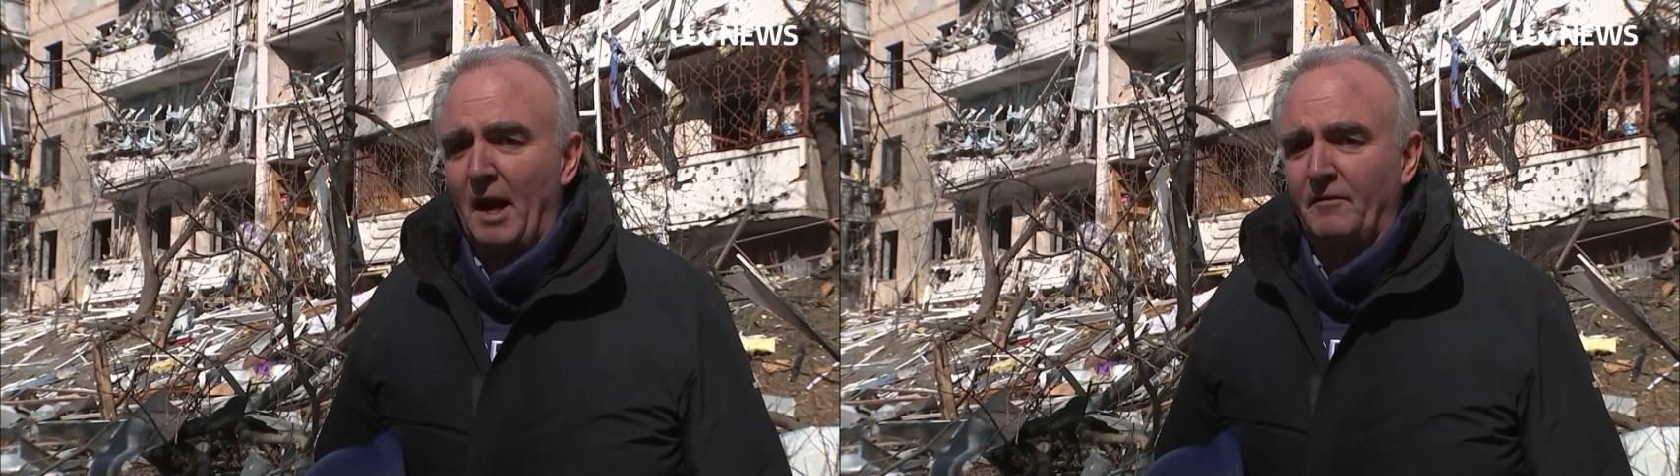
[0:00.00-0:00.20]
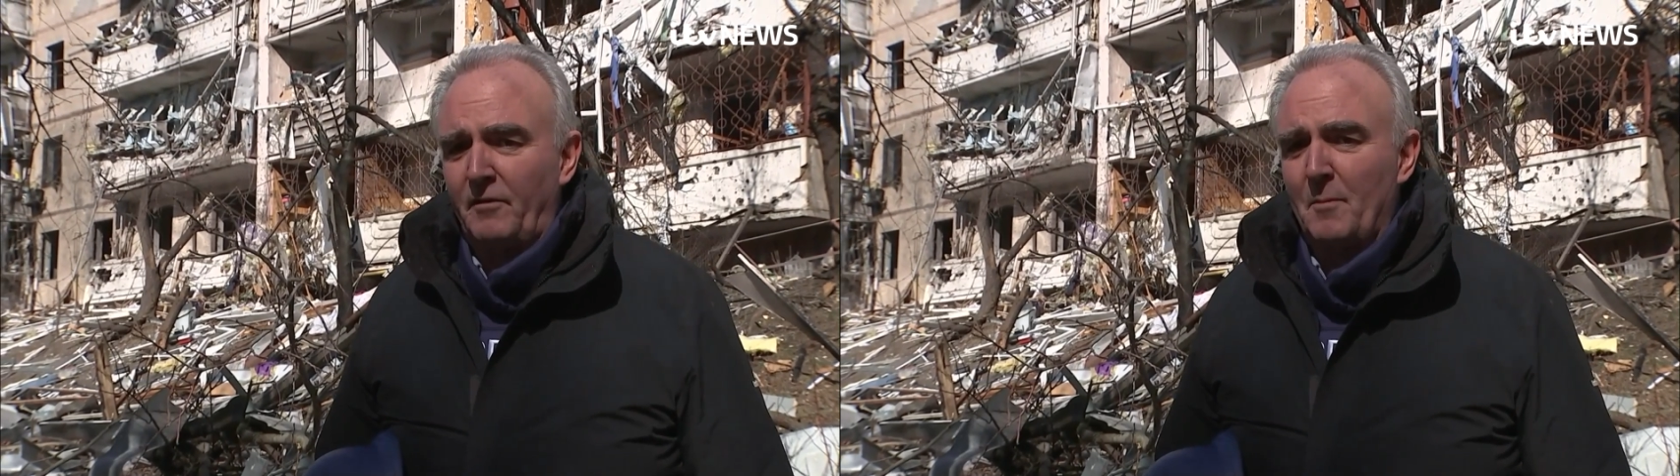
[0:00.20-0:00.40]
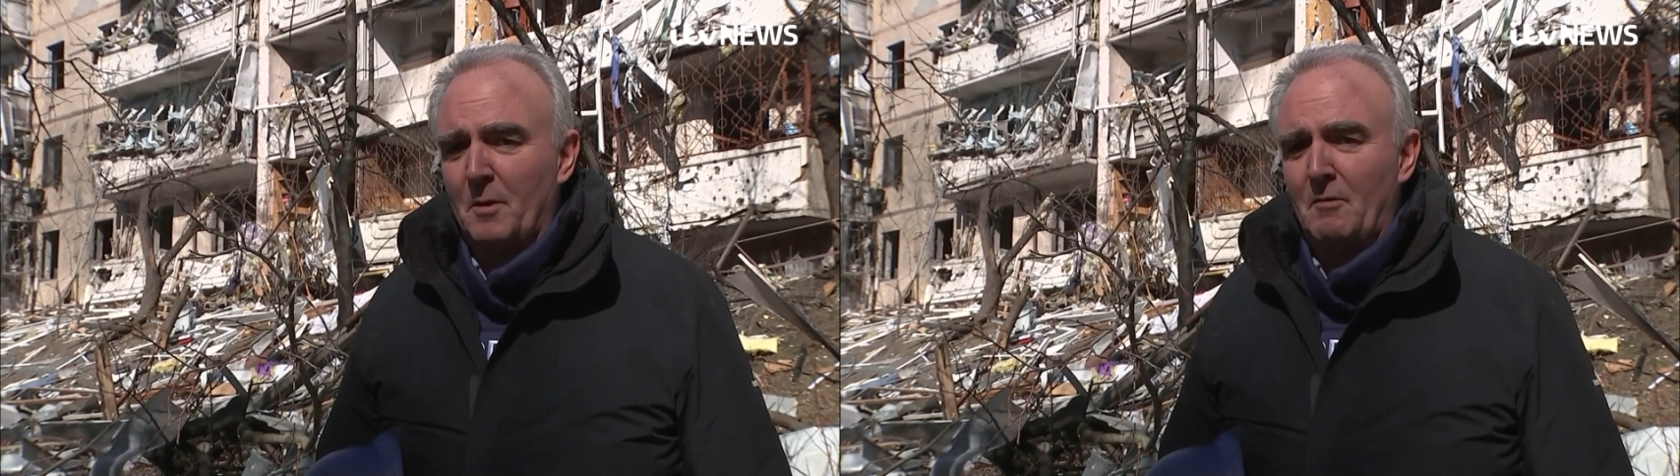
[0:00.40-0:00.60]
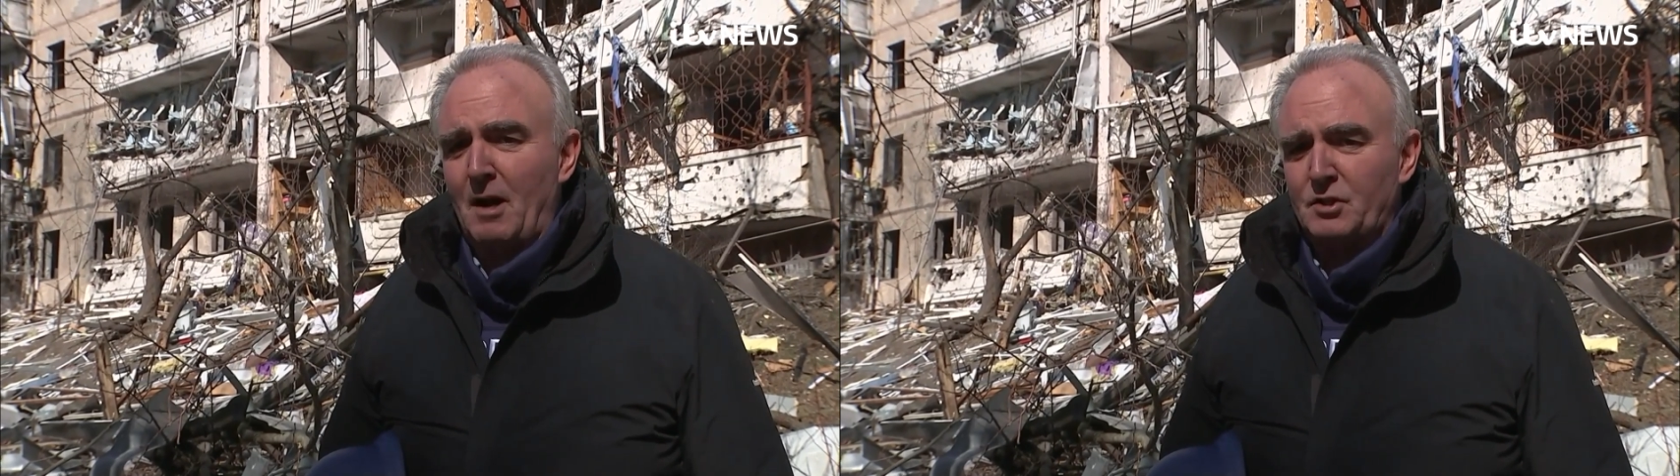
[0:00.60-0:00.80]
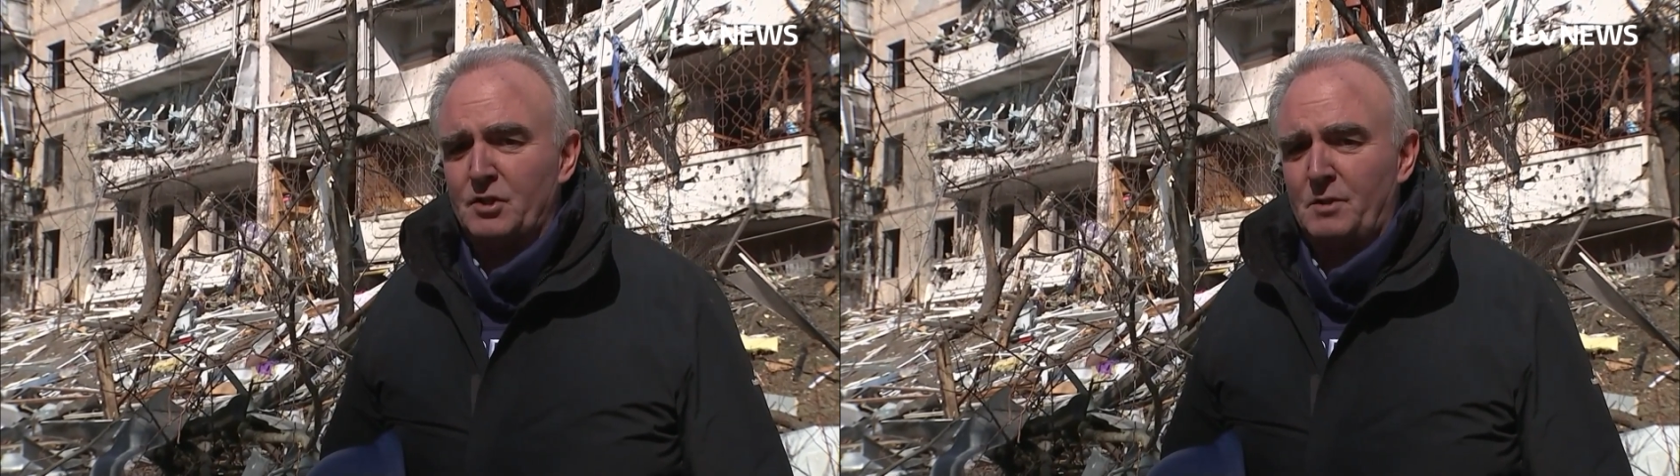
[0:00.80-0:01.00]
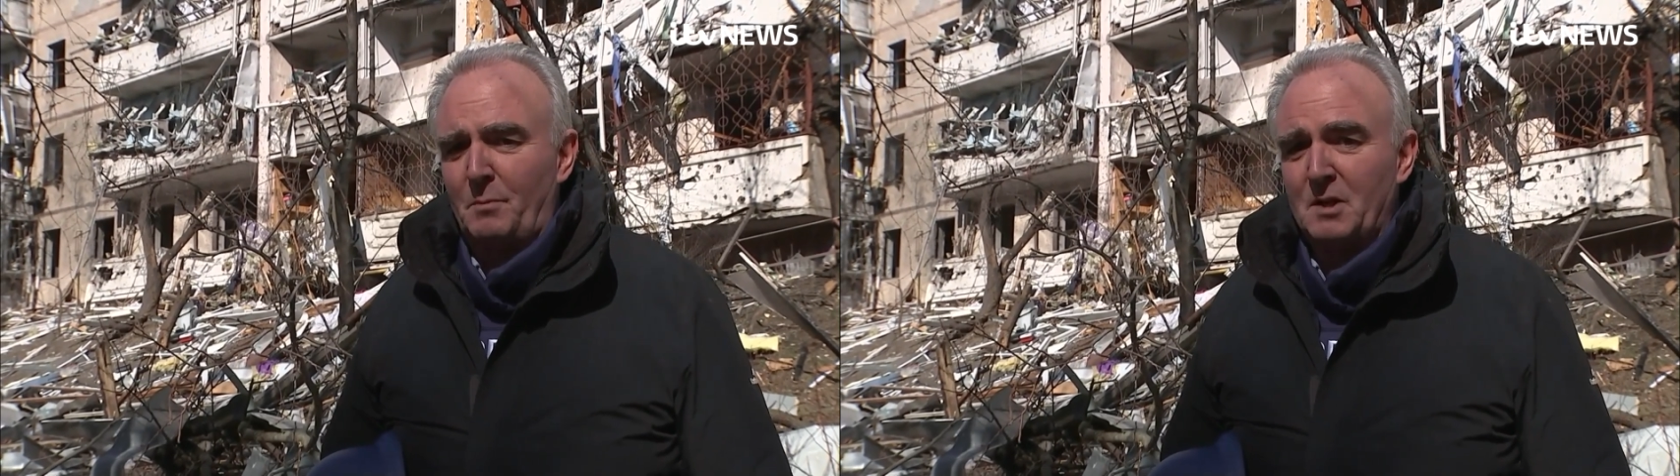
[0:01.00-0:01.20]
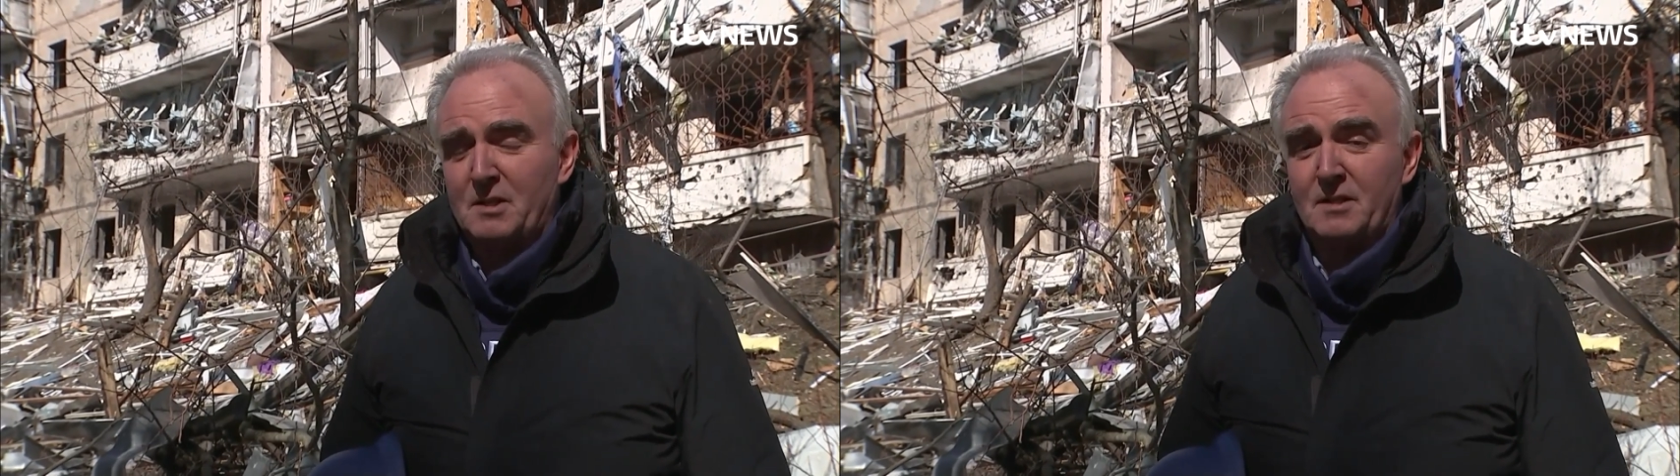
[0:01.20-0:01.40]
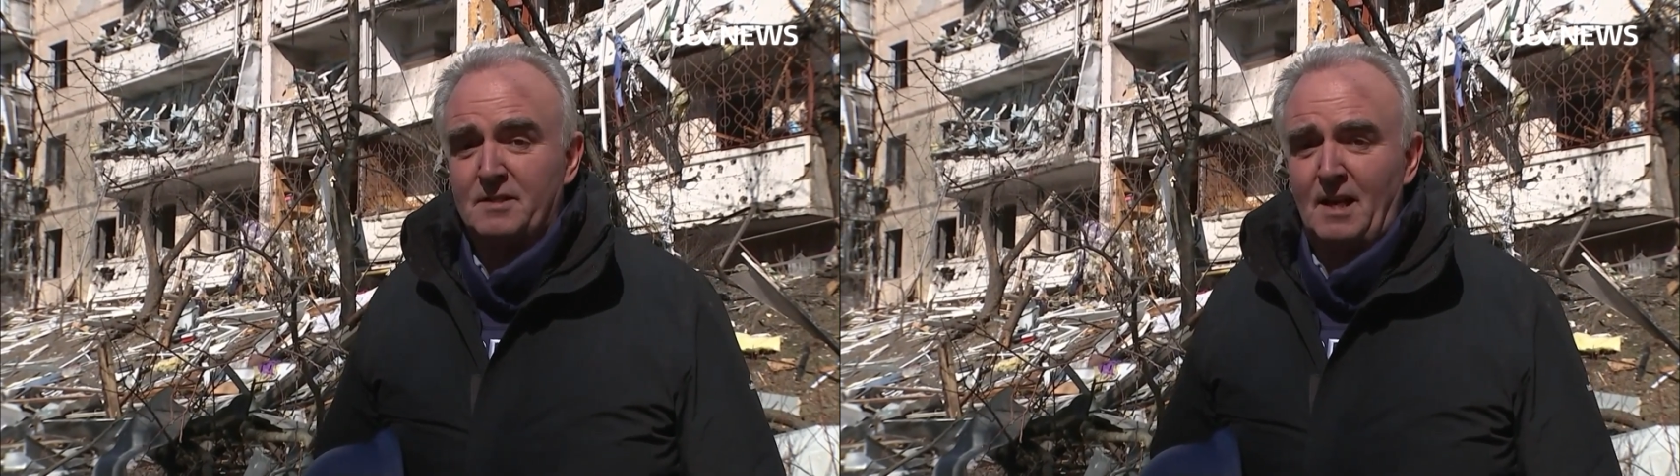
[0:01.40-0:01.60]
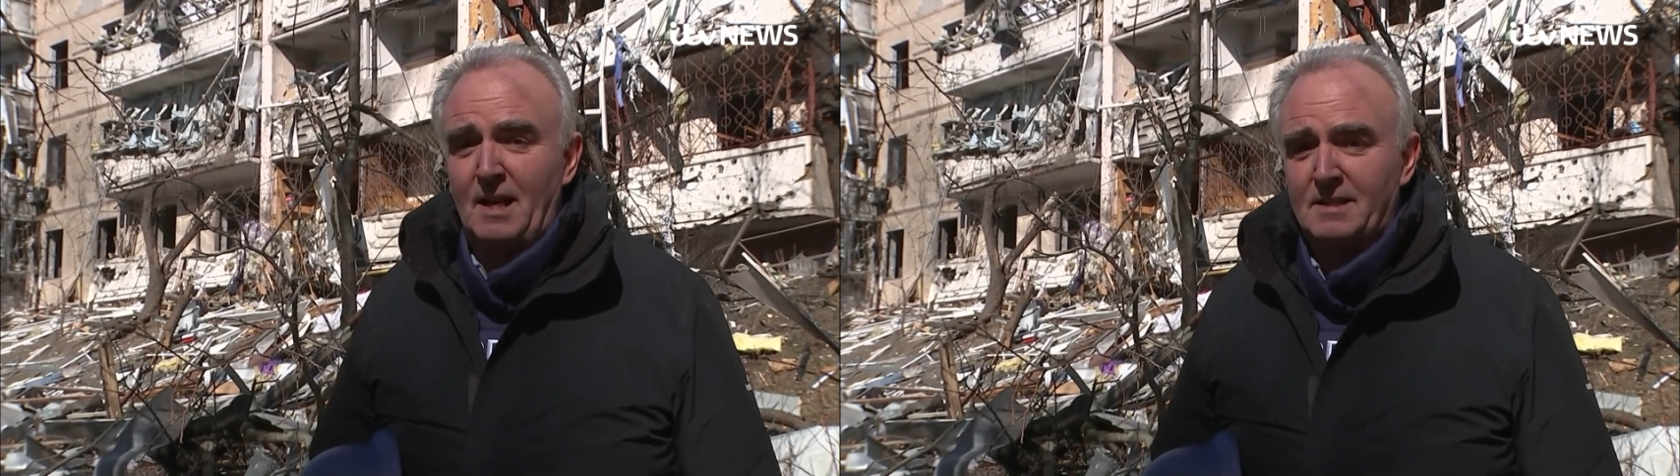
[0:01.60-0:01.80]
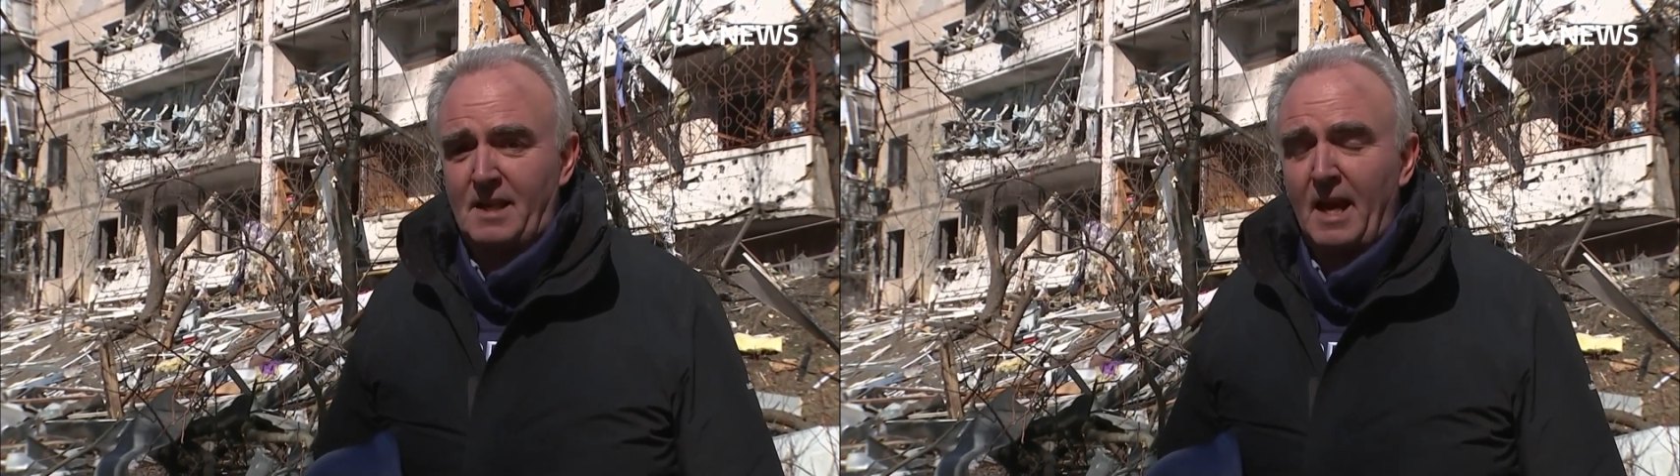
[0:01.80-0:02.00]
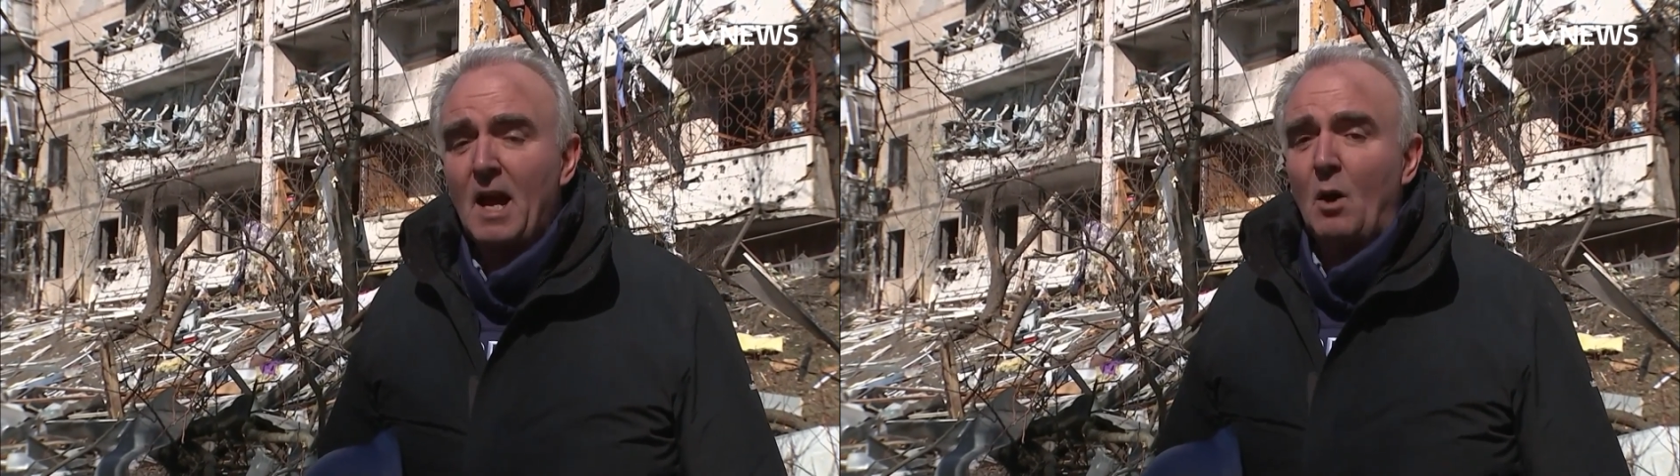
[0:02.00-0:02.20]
from the Russians to President Zelensky.